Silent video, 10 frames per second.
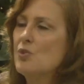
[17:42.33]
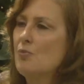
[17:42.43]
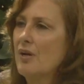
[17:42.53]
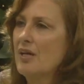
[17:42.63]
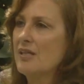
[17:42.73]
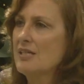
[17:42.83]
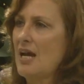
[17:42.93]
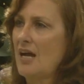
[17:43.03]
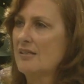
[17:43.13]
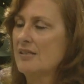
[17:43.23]
break into
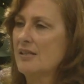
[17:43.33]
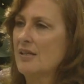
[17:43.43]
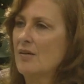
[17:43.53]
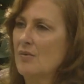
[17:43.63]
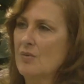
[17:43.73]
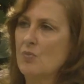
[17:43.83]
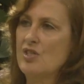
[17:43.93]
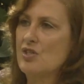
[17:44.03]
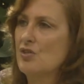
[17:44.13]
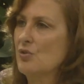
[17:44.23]
acting?
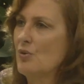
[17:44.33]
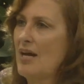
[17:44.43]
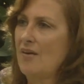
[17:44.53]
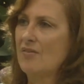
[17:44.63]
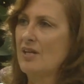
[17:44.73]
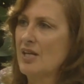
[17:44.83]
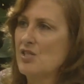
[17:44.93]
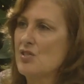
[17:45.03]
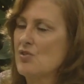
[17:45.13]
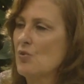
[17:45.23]
Did you have
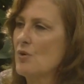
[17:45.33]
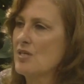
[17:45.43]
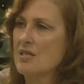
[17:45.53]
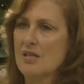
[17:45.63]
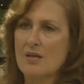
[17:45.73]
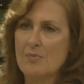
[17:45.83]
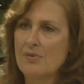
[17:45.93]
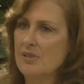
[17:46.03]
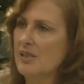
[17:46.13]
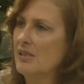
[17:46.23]
connections, or was it
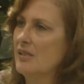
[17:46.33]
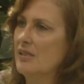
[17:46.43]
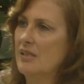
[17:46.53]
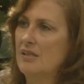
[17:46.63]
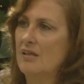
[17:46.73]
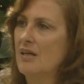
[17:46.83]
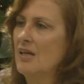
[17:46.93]
completely,